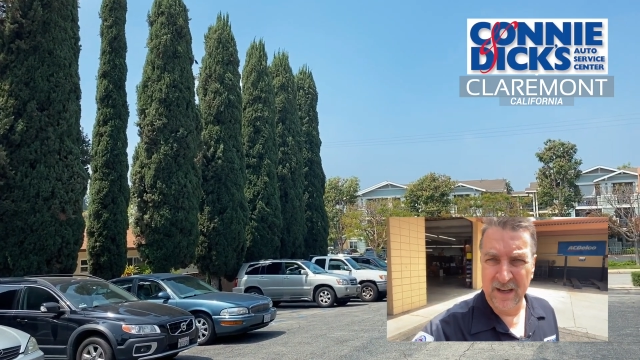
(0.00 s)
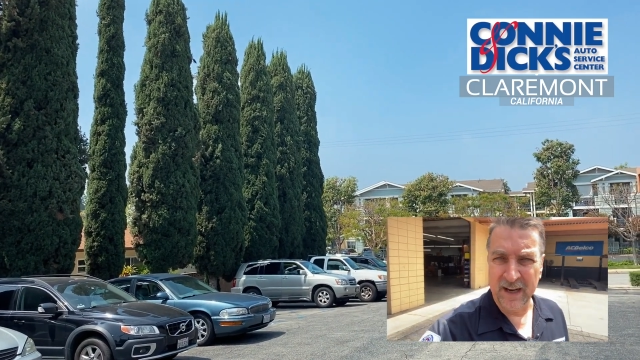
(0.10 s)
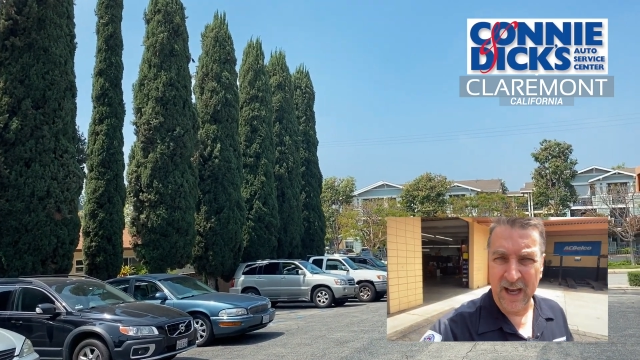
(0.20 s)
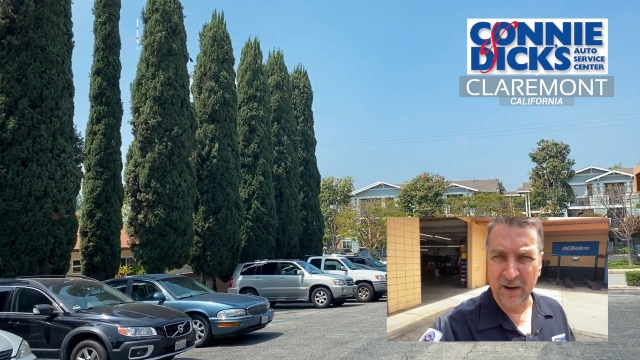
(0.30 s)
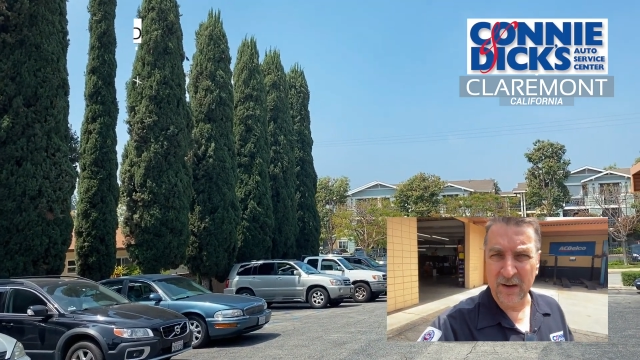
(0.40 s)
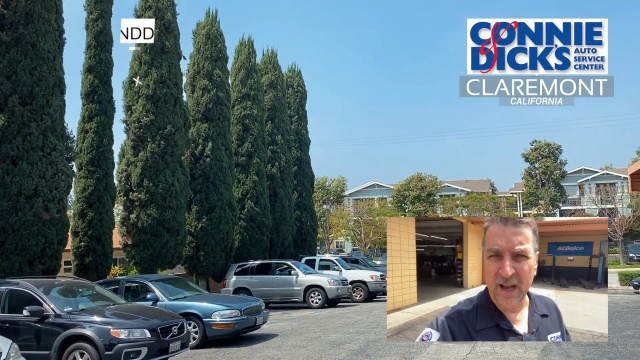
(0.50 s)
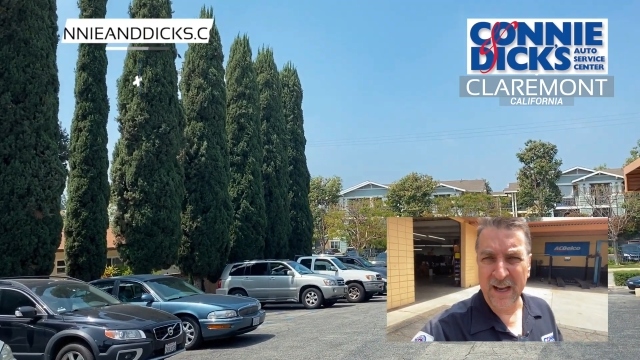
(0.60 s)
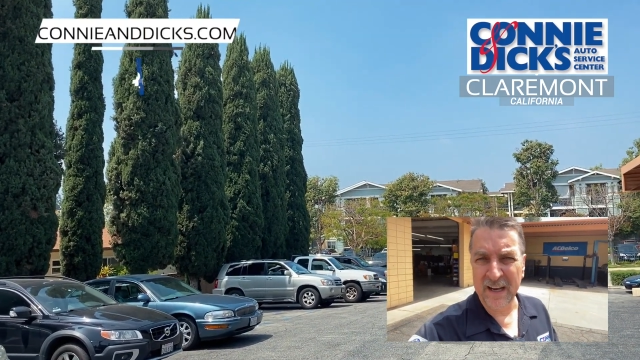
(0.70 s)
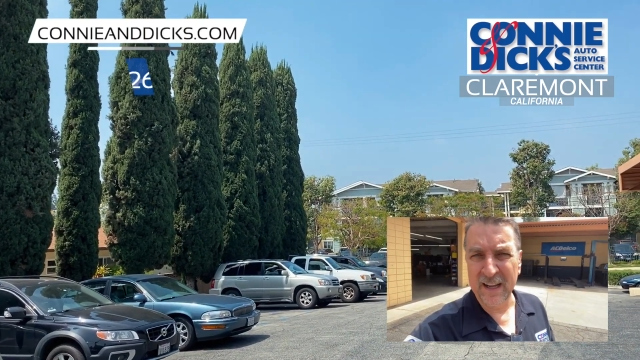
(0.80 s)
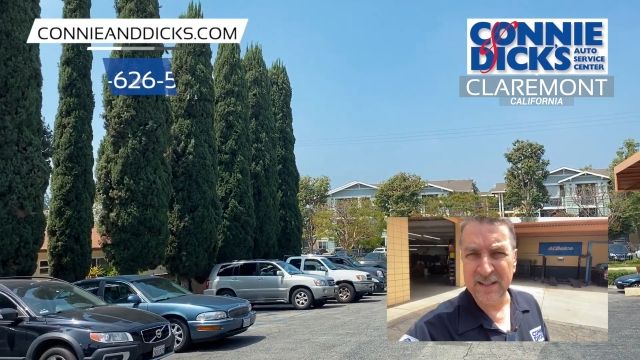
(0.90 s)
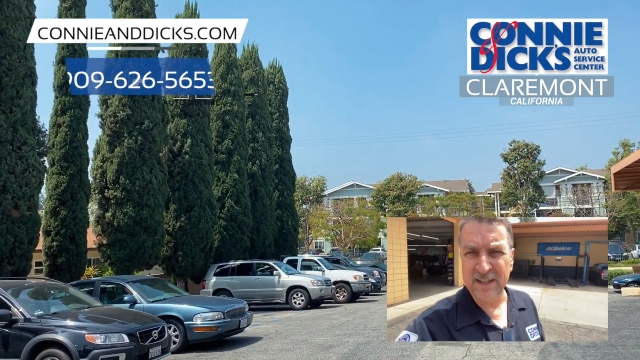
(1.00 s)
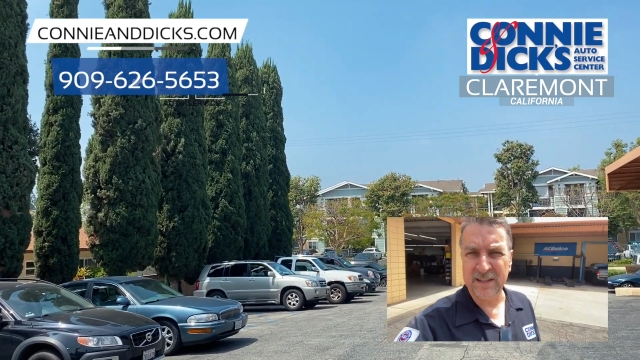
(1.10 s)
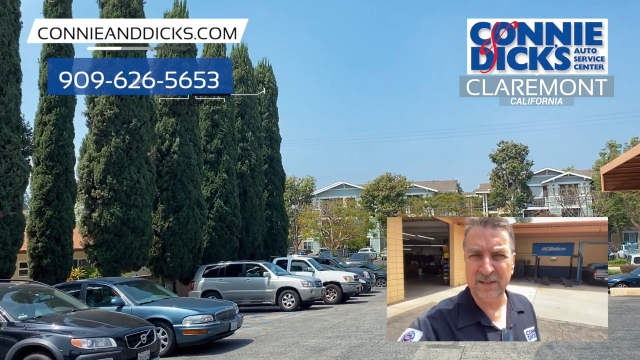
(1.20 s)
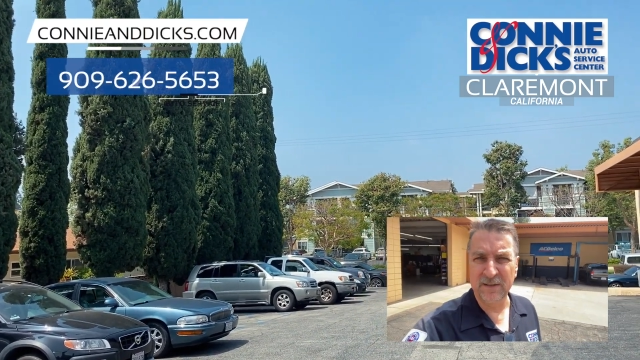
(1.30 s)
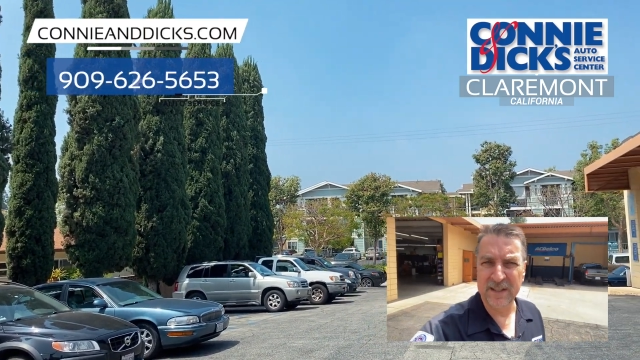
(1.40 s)

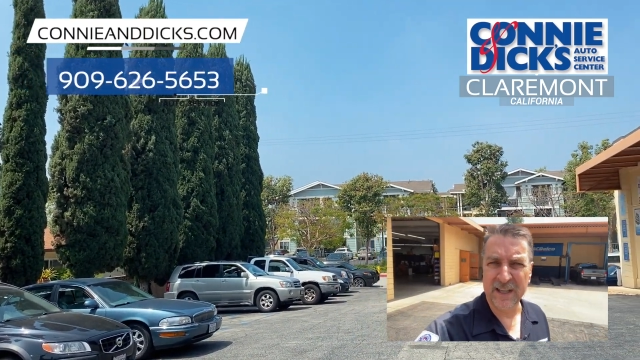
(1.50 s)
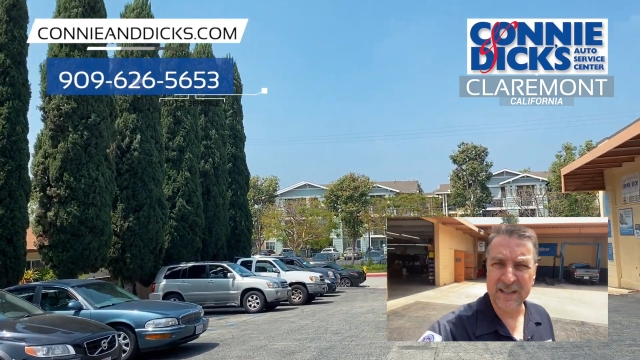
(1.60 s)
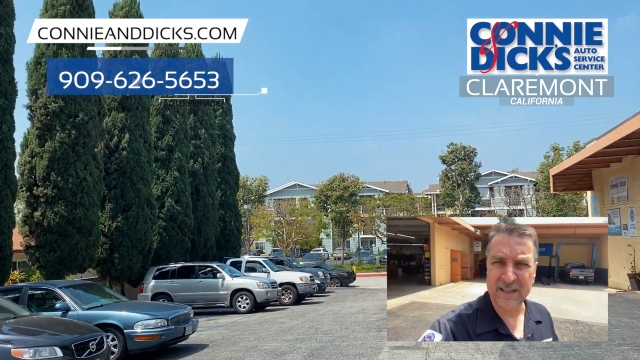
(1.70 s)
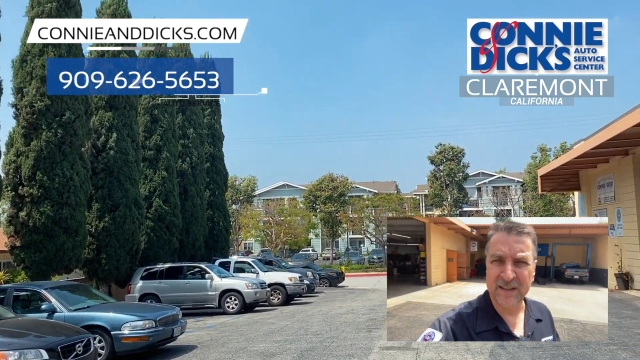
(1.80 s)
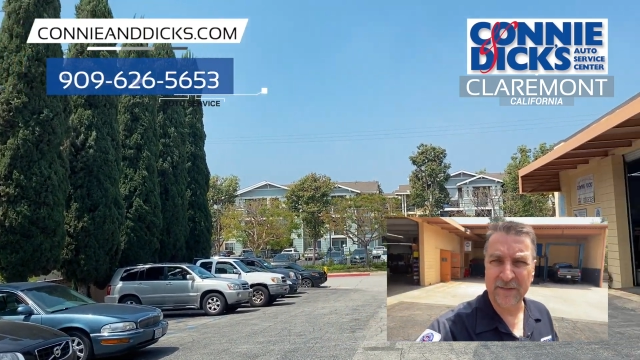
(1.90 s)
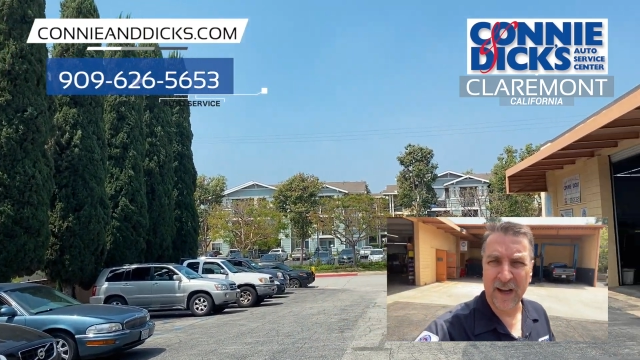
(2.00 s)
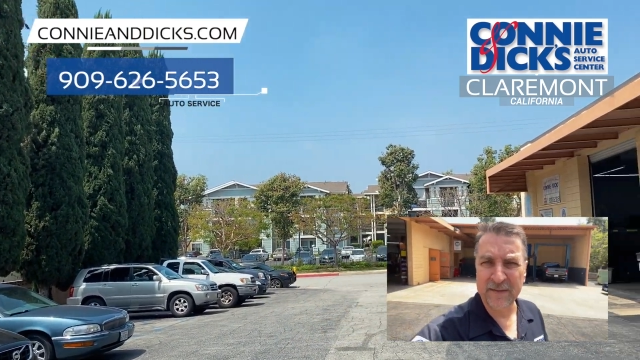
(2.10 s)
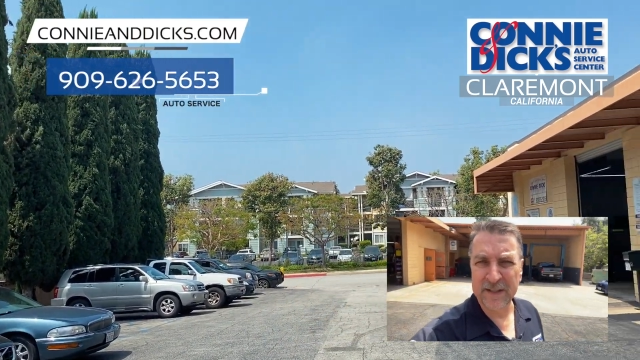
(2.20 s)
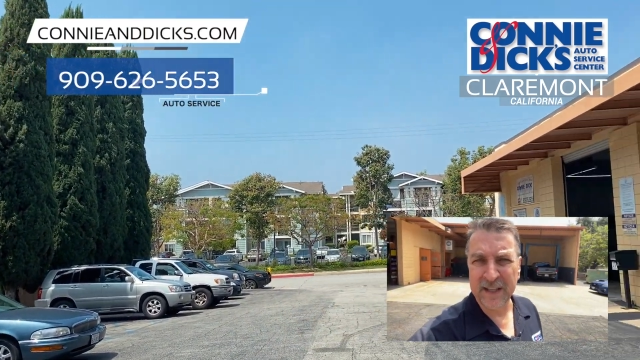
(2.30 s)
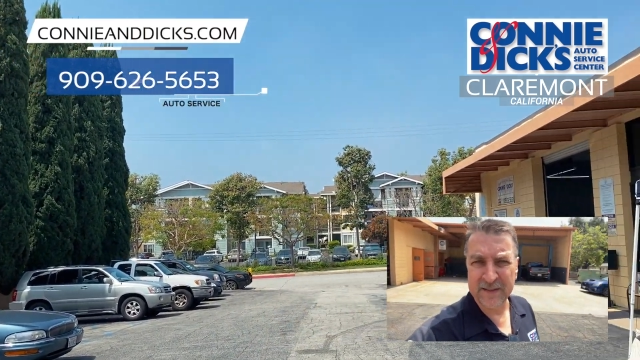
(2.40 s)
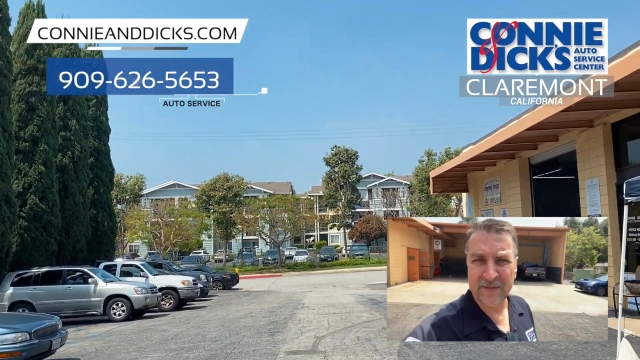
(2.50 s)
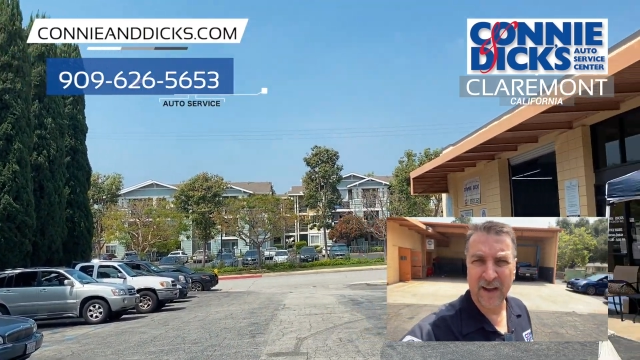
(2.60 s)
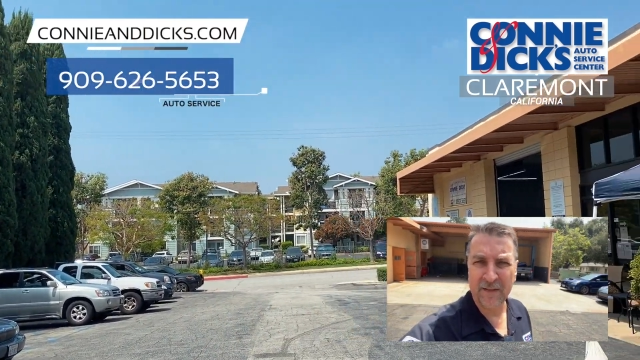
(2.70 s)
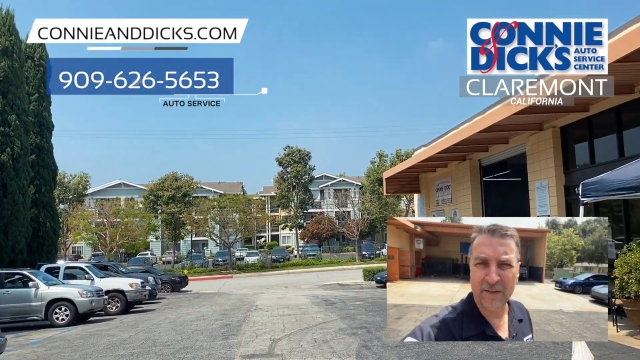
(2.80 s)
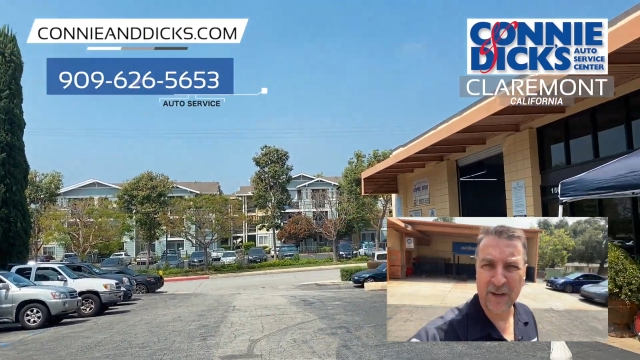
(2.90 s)

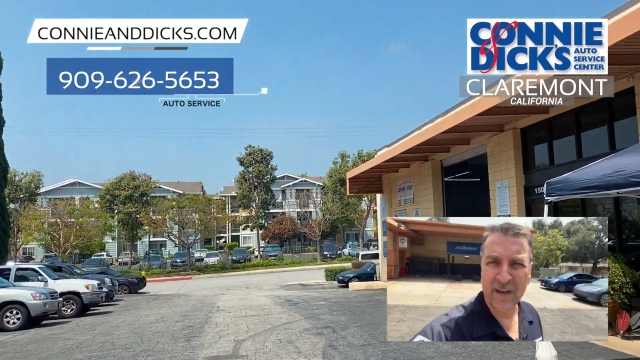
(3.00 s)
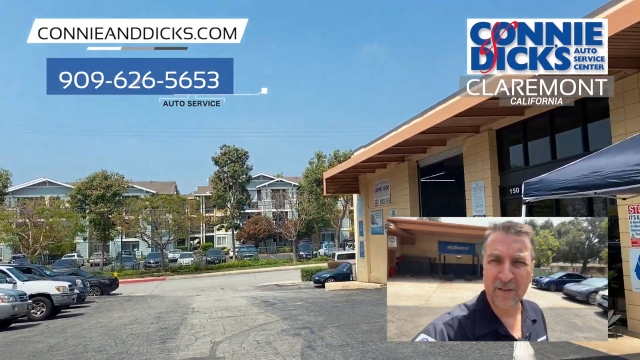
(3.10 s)
909-626-5653,